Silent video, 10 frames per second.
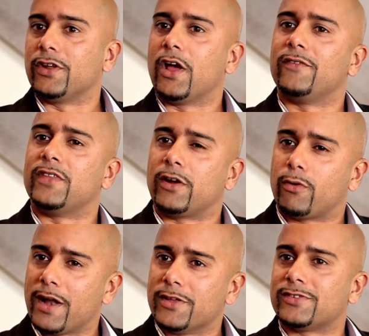If they're
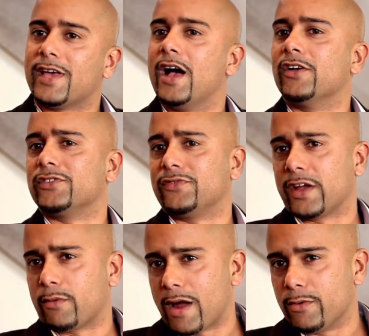great at sales, if
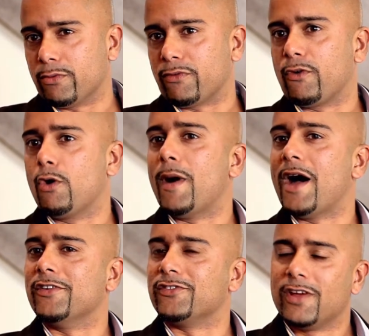they're great with referral
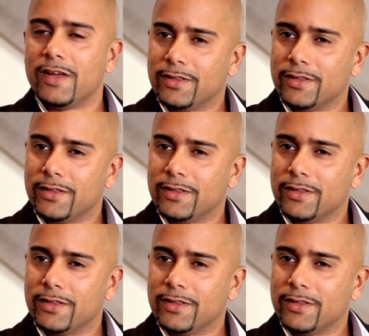partners,